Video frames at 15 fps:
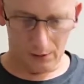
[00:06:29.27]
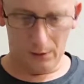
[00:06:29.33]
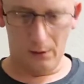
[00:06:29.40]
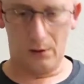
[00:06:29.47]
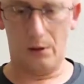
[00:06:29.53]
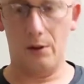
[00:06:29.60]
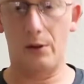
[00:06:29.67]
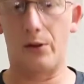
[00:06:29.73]

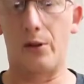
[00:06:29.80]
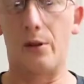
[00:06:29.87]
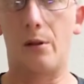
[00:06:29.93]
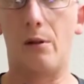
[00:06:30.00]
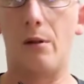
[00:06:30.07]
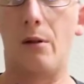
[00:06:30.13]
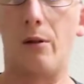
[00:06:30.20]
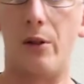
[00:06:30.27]
Alright,
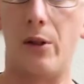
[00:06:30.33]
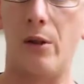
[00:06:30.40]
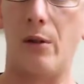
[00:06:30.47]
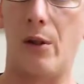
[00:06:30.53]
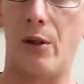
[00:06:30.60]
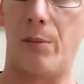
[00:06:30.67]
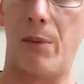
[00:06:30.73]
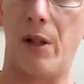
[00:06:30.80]
so oh, the
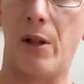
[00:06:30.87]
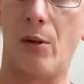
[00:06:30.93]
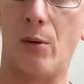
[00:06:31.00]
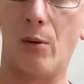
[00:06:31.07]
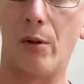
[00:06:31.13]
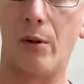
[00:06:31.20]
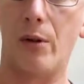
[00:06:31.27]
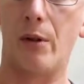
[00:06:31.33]
USB
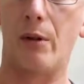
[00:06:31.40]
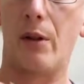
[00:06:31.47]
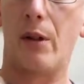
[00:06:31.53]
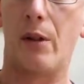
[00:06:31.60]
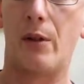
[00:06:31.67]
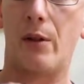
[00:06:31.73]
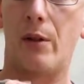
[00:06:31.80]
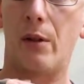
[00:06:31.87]
cord. So
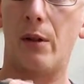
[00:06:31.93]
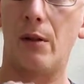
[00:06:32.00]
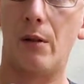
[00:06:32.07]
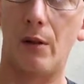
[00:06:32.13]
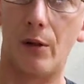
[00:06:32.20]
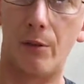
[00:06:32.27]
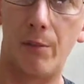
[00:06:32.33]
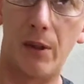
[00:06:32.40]
here's the
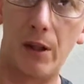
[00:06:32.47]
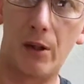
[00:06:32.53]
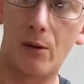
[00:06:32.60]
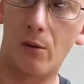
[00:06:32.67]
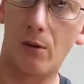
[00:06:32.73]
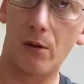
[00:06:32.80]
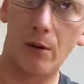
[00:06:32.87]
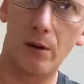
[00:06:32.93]
USB
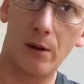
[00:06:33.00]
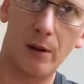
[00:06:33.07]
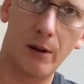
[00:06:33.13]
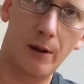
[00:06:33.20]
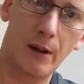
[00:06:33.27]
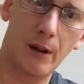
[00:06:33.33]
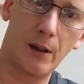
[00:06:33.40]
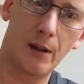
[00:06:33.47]
cord
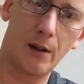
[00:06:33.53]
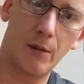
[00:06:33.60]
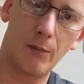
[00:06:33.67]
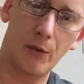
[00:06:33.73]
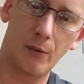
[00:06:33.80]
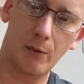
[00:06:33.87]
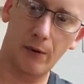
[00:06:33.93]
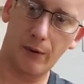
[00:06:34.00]
that it
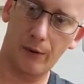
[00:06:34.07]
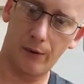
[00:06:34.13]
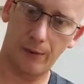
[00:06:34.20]
comes with.